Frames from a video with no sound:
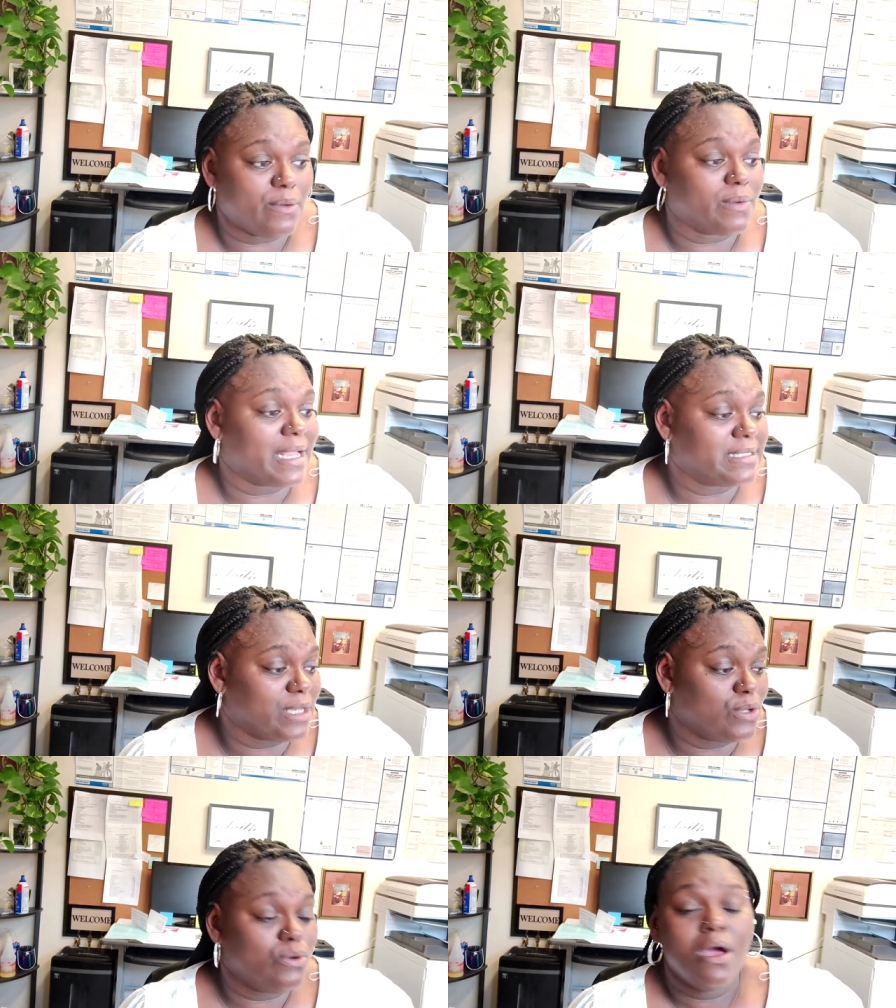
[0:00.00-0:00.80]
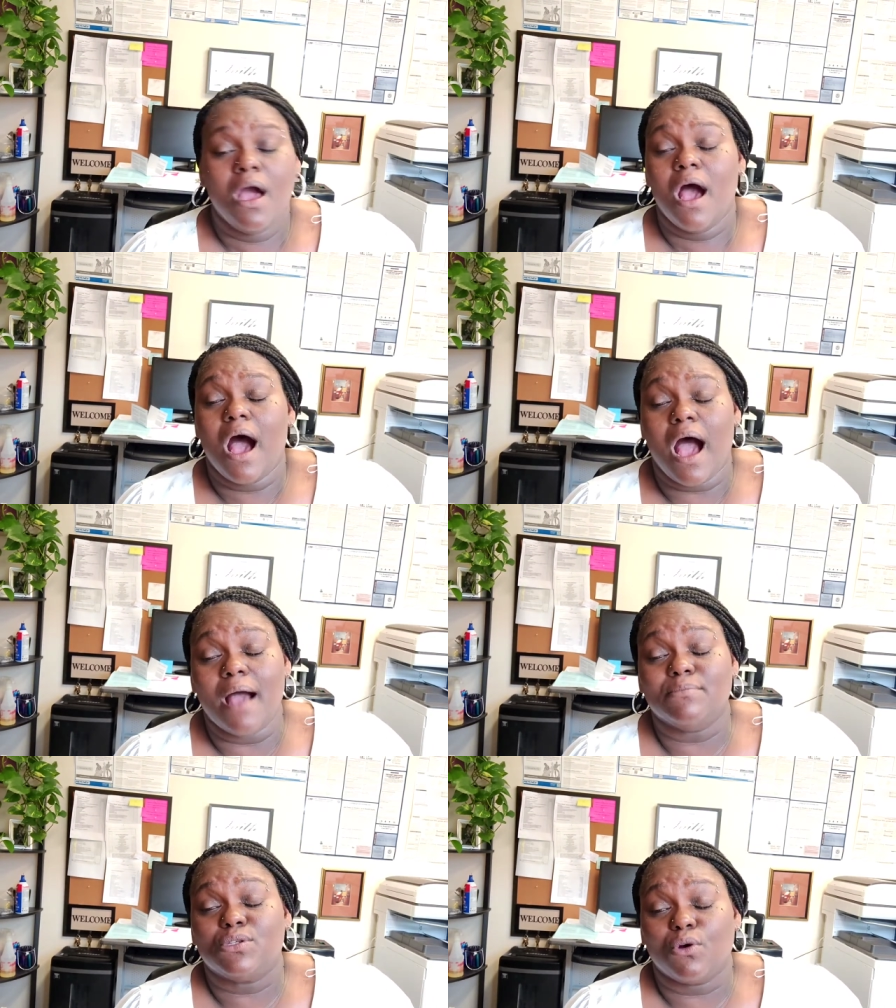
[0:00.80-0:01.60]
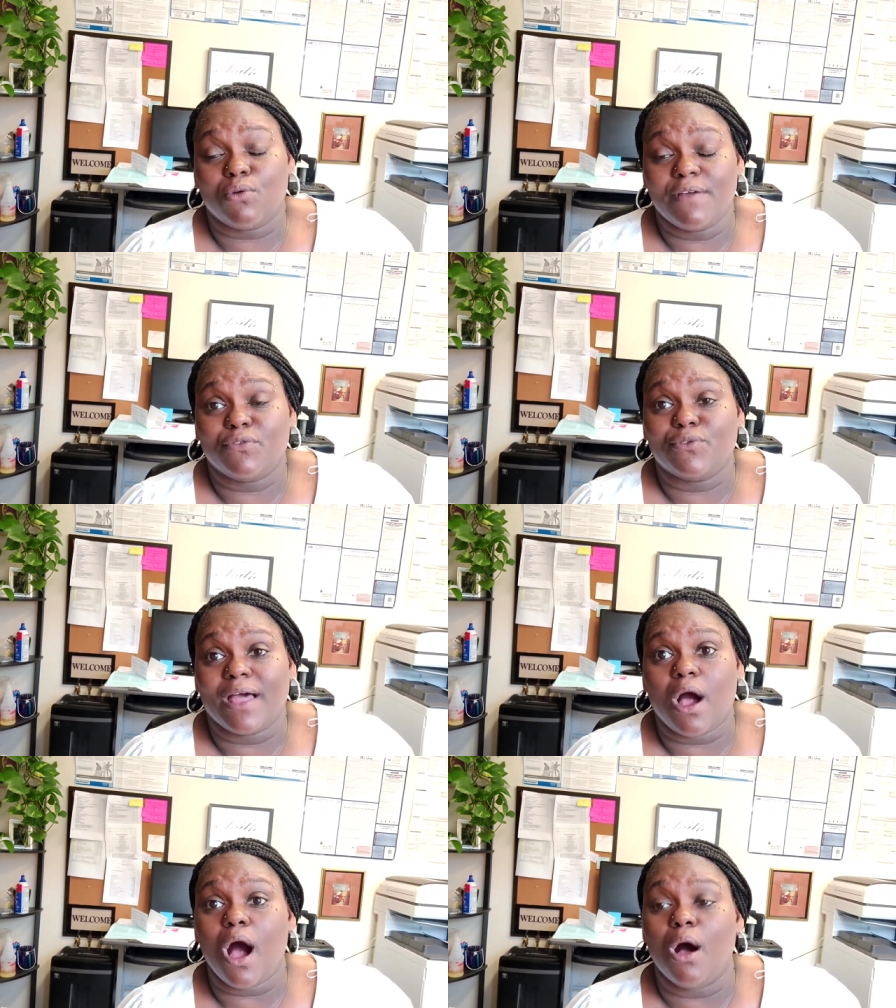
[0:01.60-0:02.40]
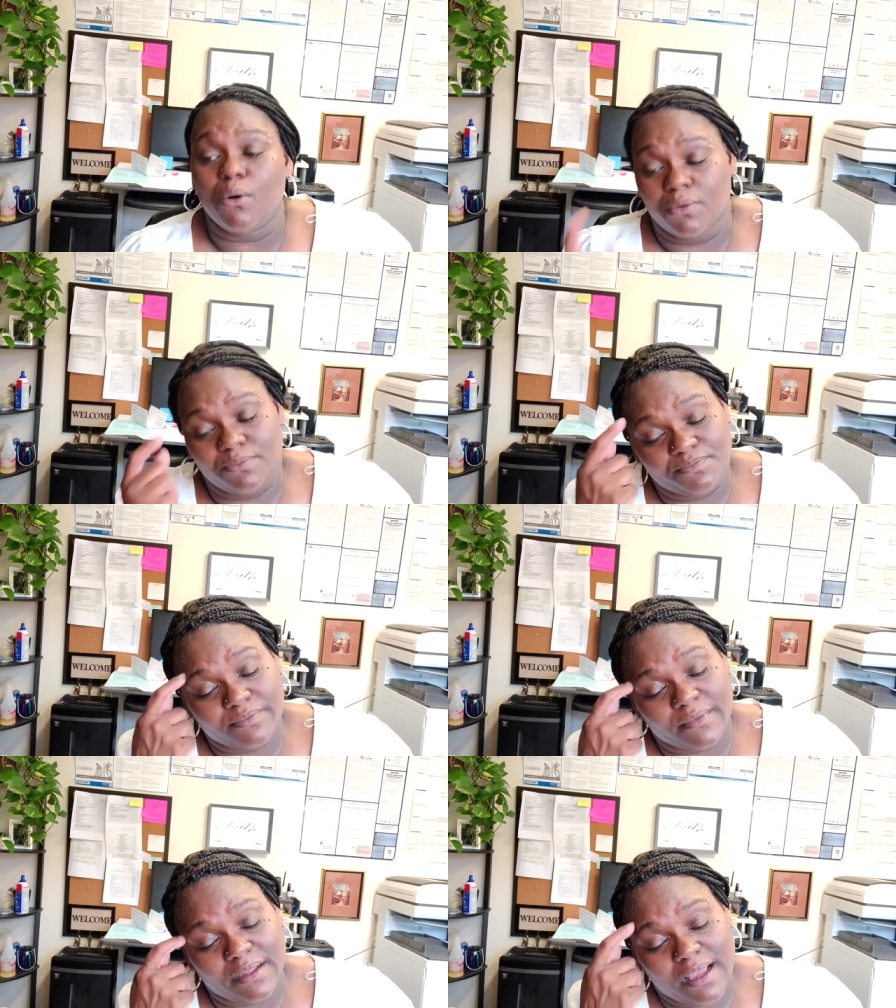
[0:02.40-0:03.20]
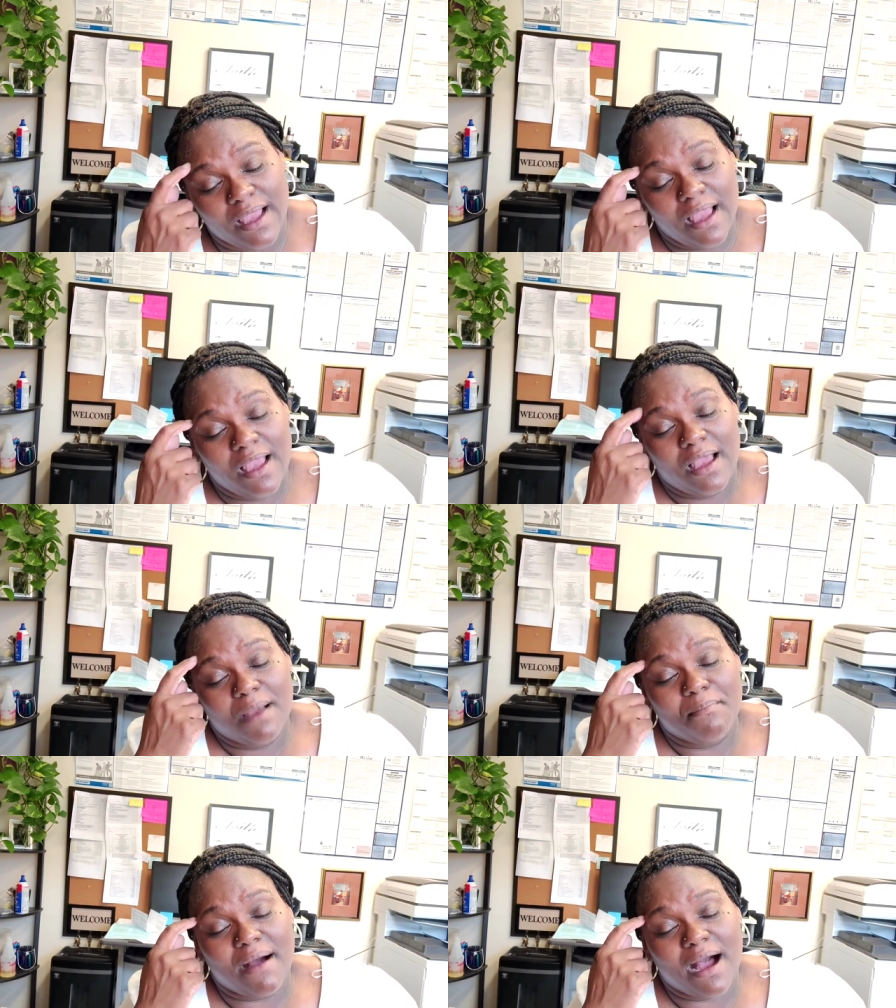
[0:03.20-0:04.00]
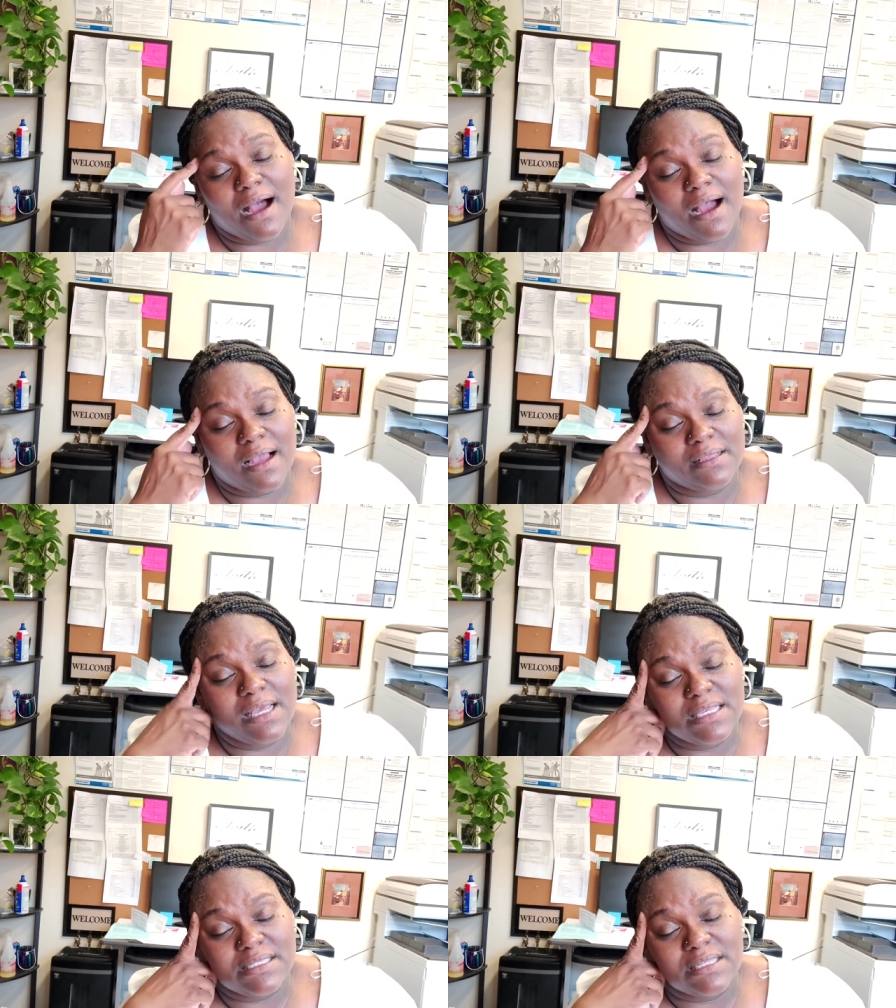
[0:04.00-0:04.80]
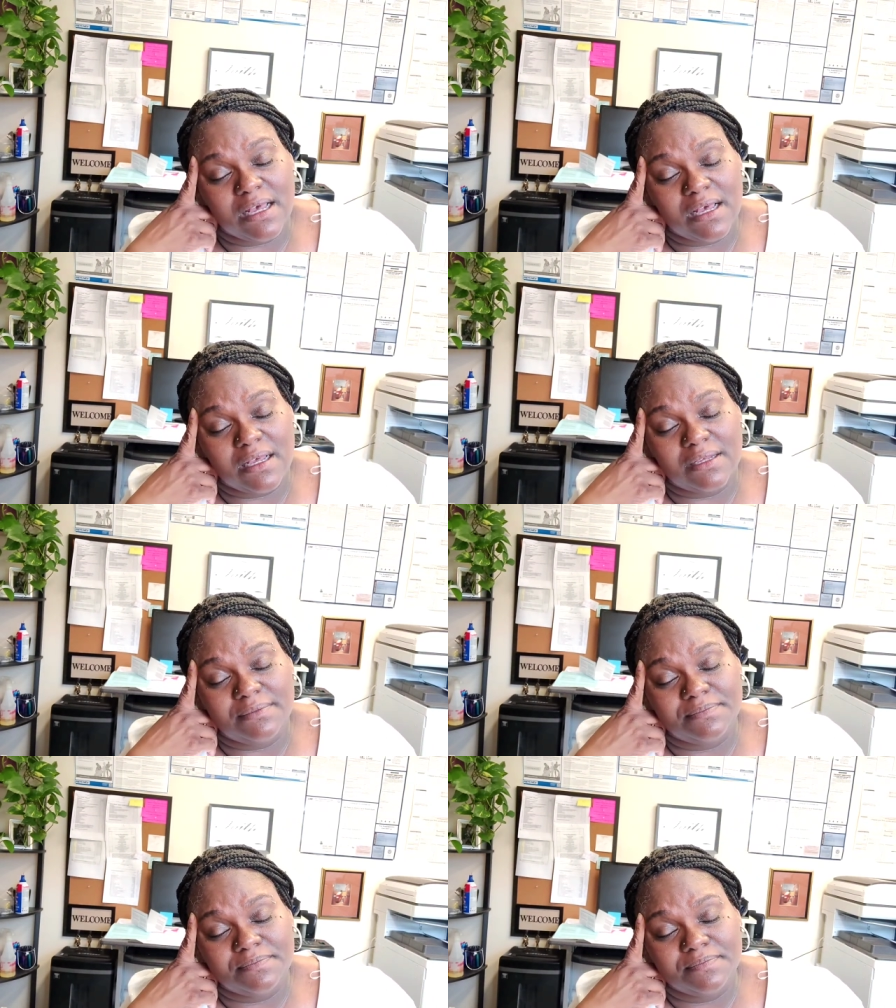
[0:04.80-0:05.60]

When I tell you, I'm so grateful that, oh, my, his uh